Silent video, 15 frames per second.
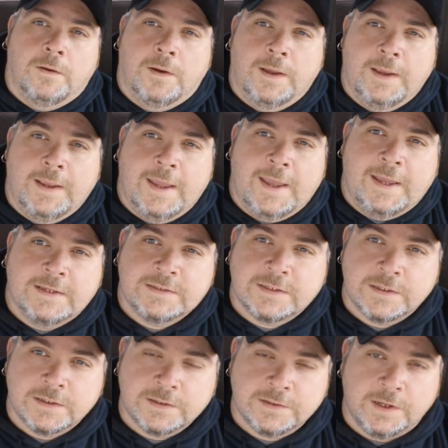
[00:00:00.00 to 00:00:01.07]
Well, hey
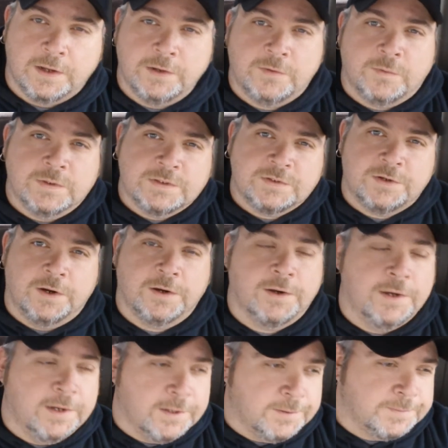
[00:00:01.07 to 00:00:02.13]
guys, Tony Twist
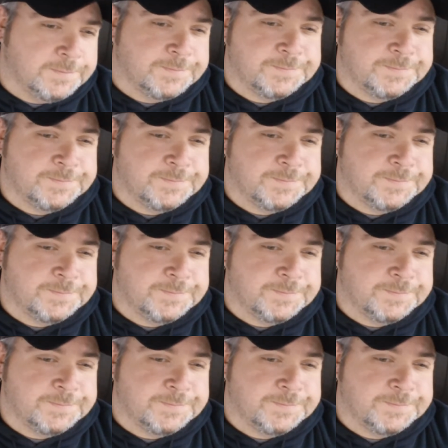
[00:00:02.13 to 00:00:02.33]
Trucker here.